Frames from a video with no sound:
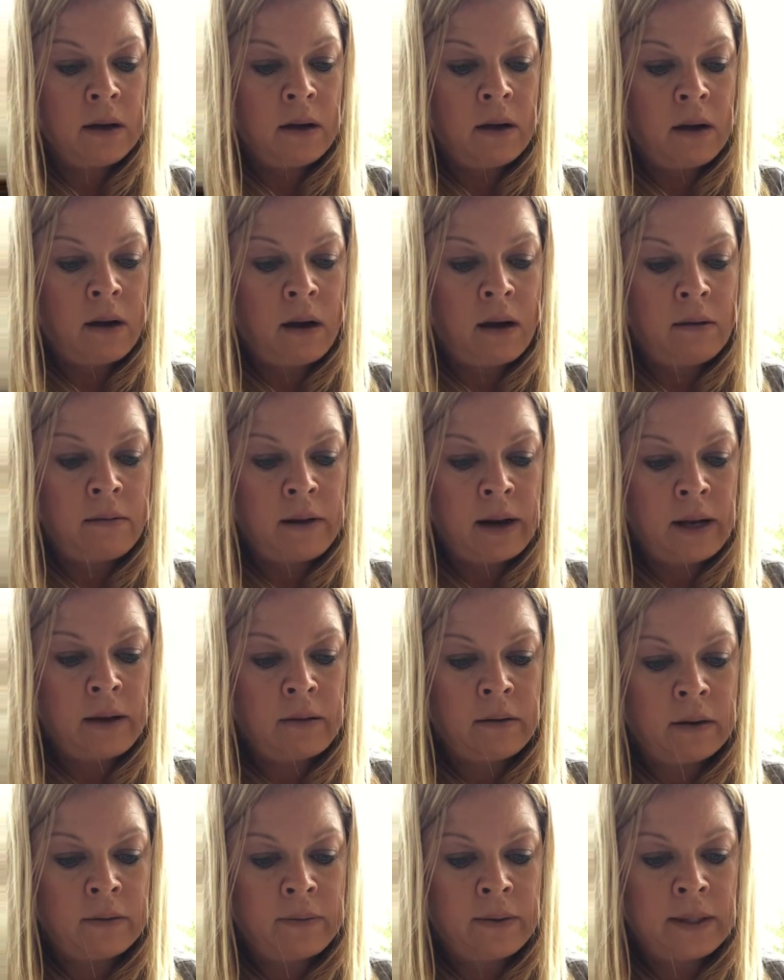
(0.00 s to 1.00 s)
All right,
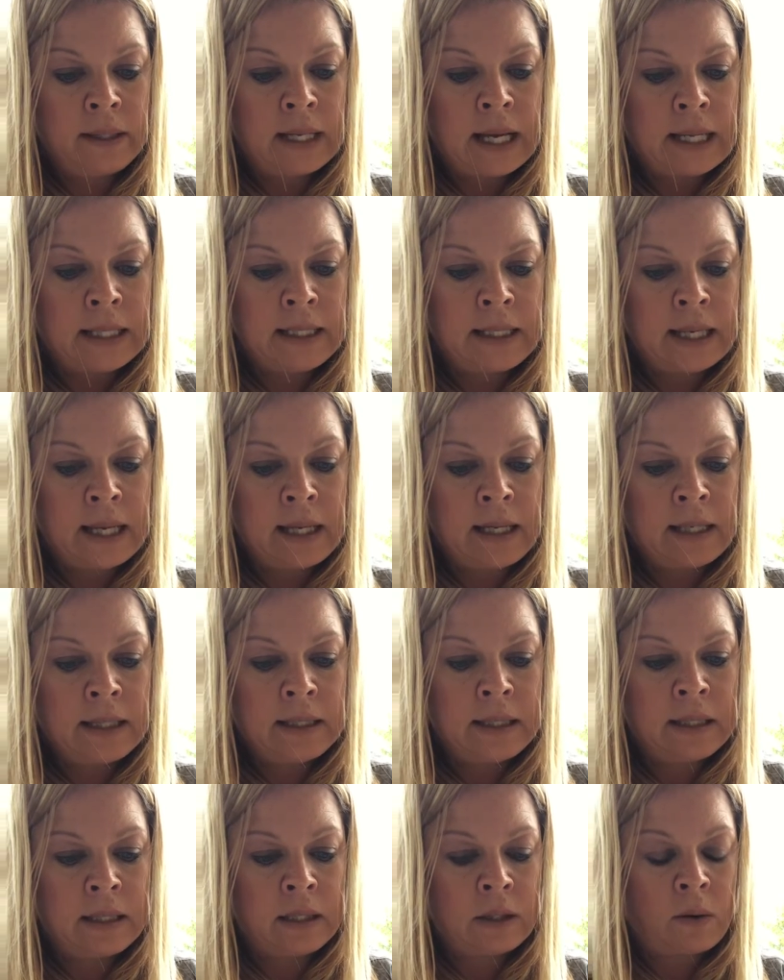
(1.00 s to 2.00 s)
Griffin, Dad said as
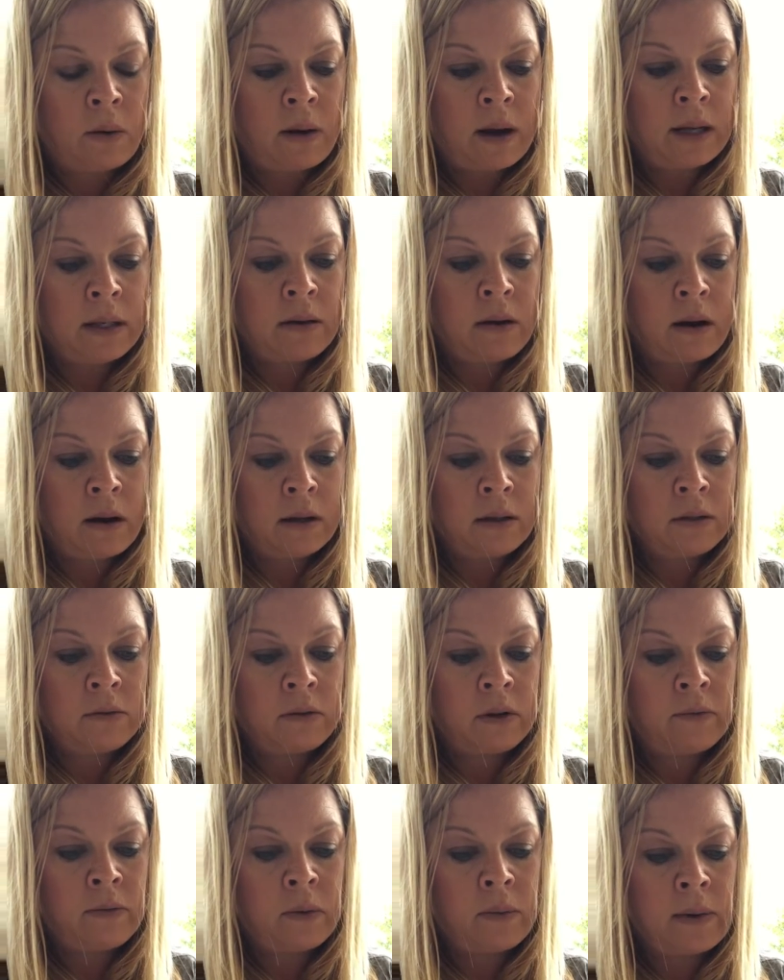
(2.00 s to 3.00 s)
the squad cars
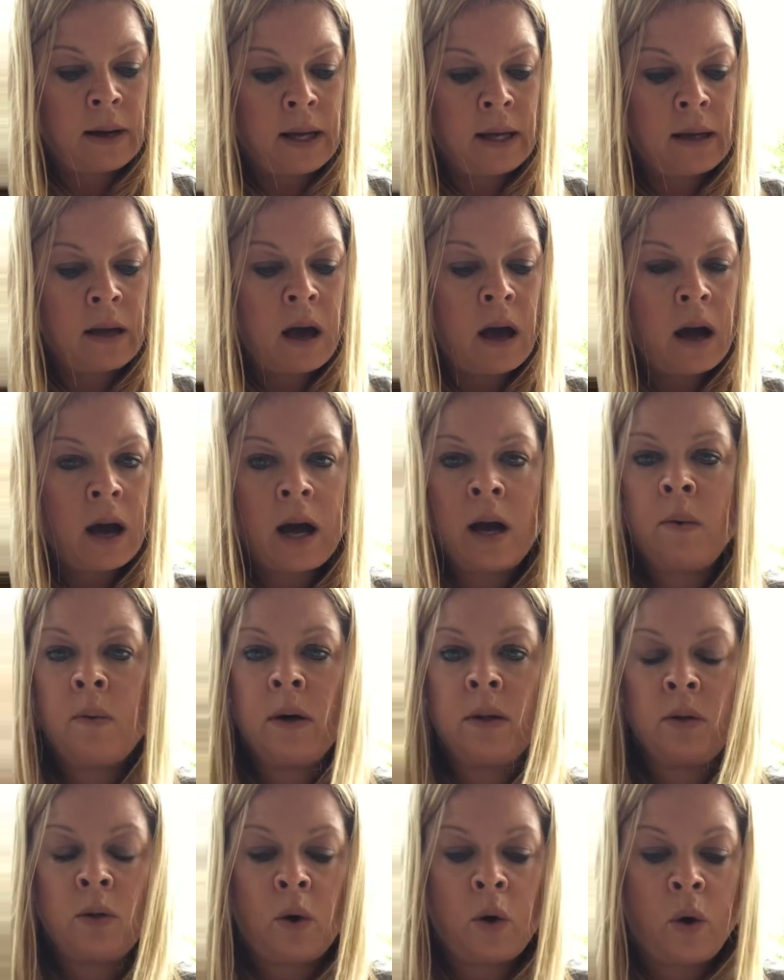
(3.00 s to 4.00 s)
drove away. I
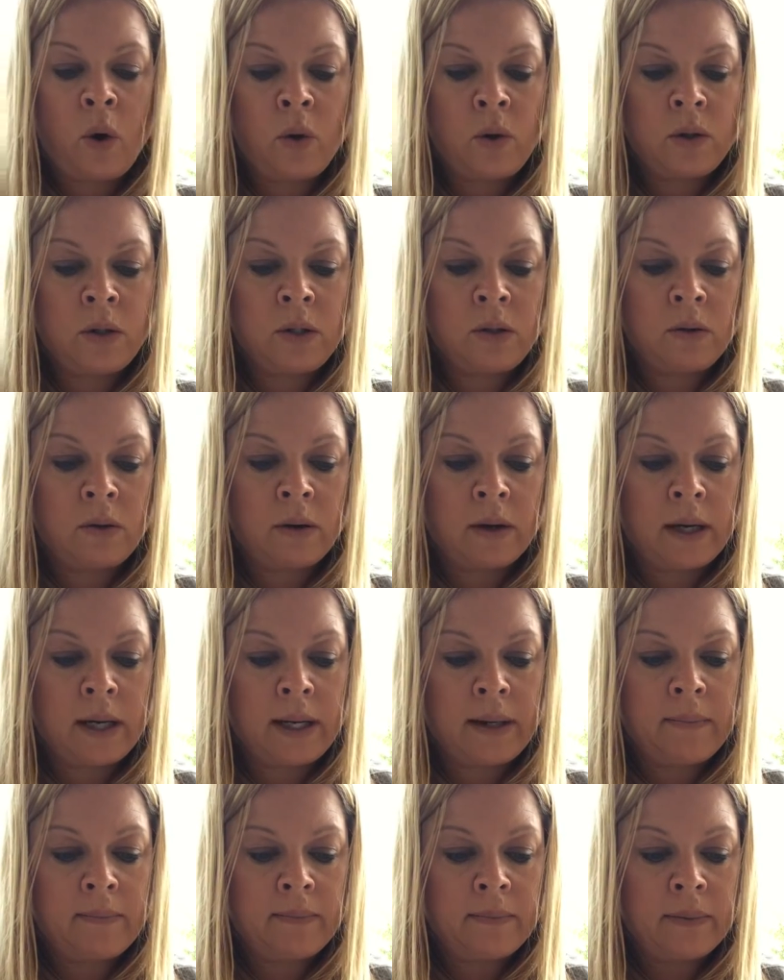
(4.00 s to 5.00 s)
want the whole
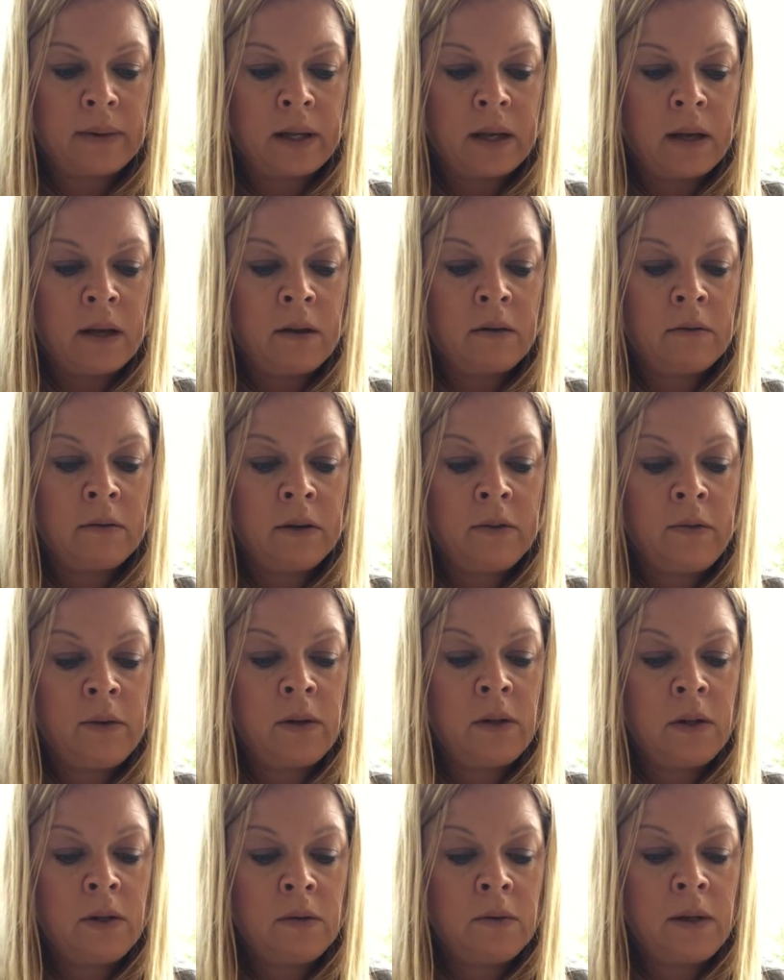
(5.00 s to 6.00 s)
story.
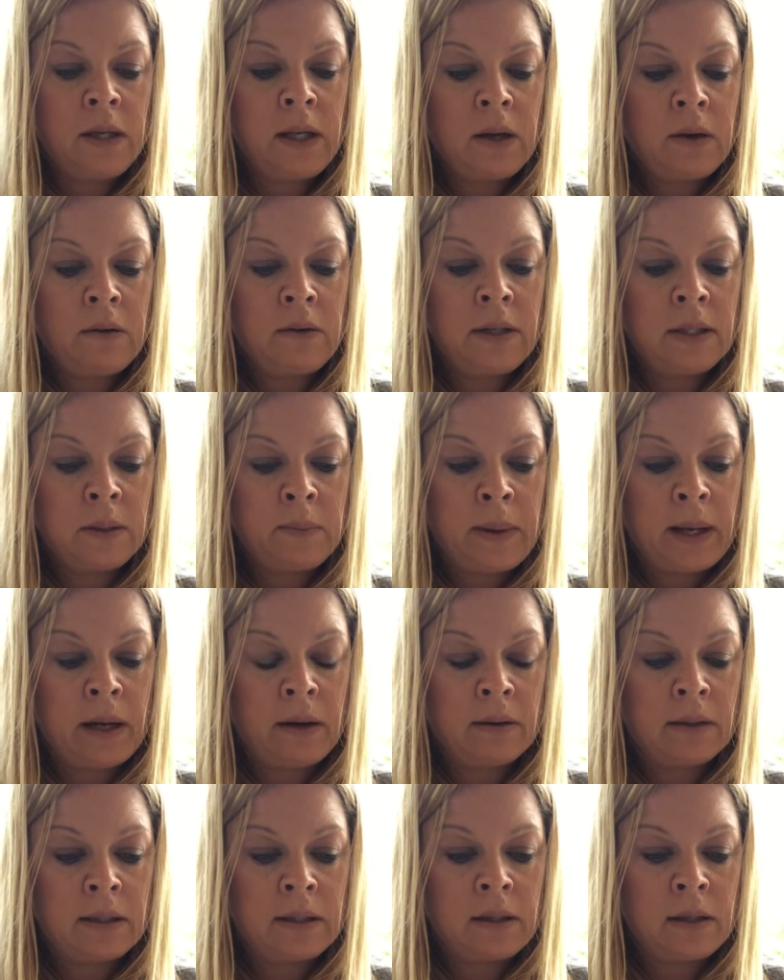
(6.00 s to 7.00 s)
Griffin knew he owed his
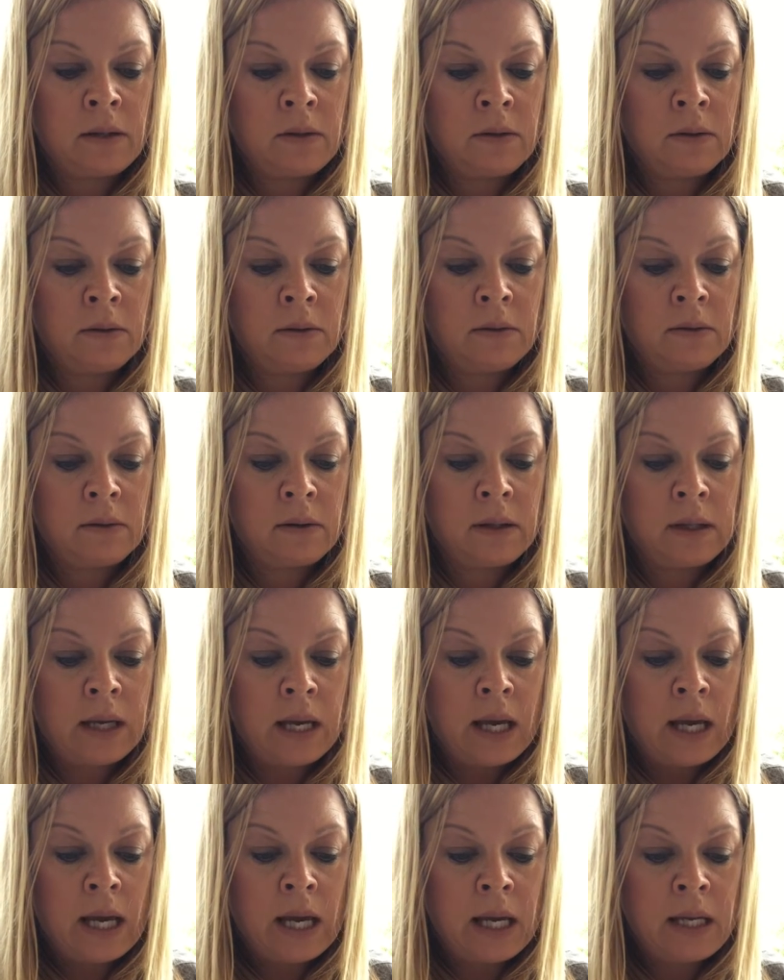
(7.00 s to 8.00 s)
parents the truth,
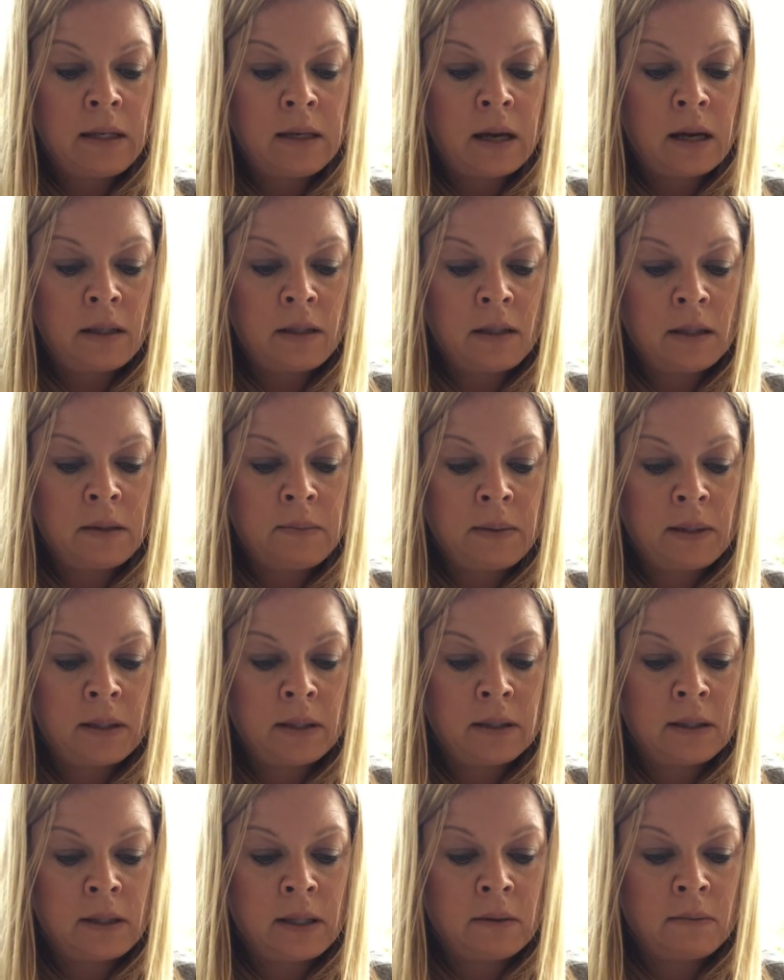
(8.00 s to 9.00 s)
and not just
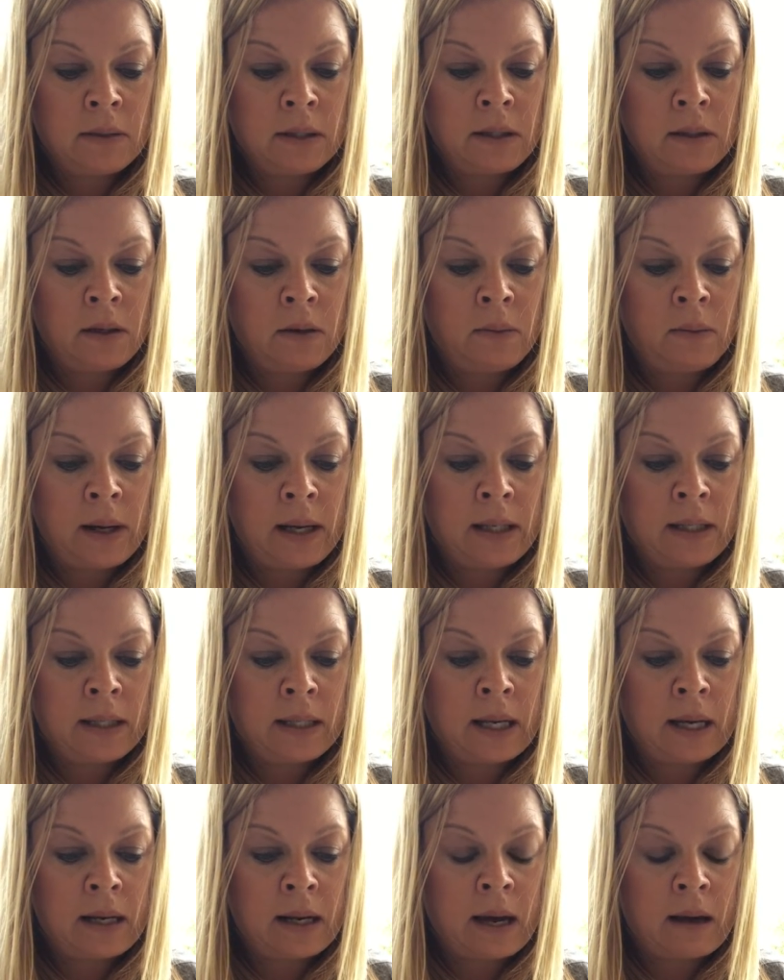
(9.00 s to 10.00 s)
because there was no way to
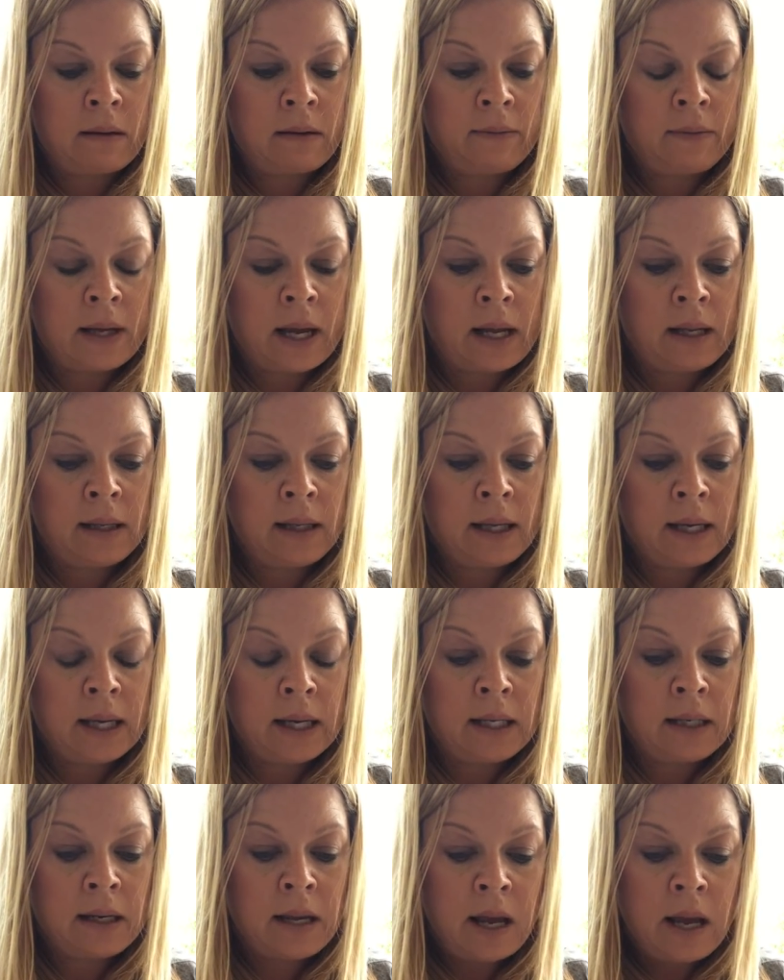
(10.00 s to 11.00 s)
get out of telling
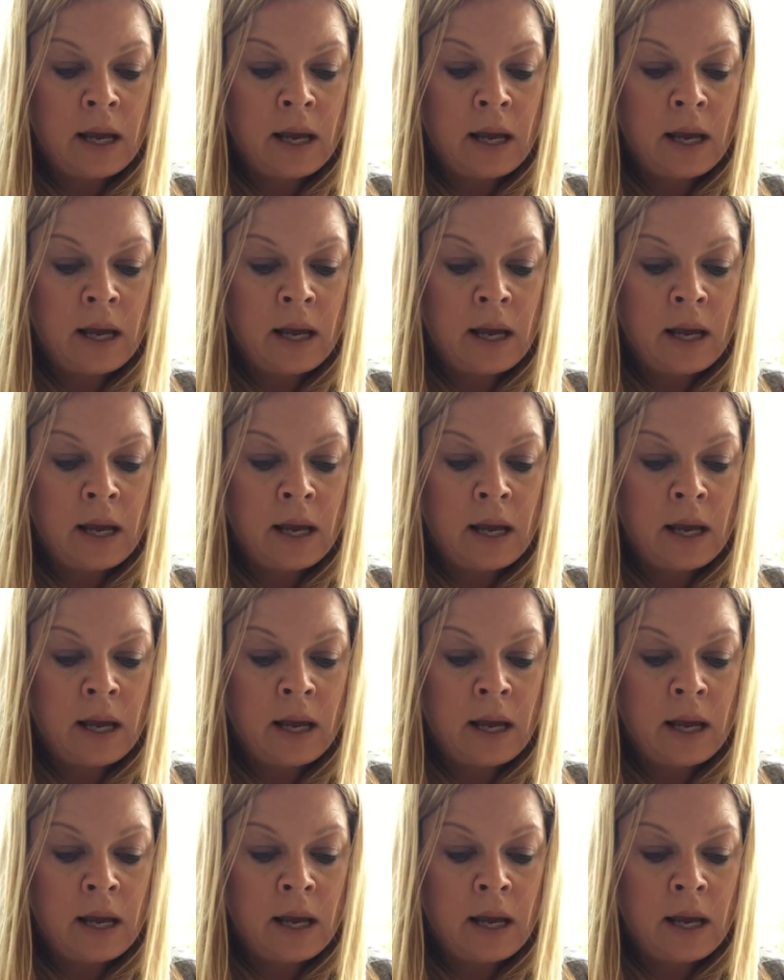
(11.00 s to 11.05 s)
it.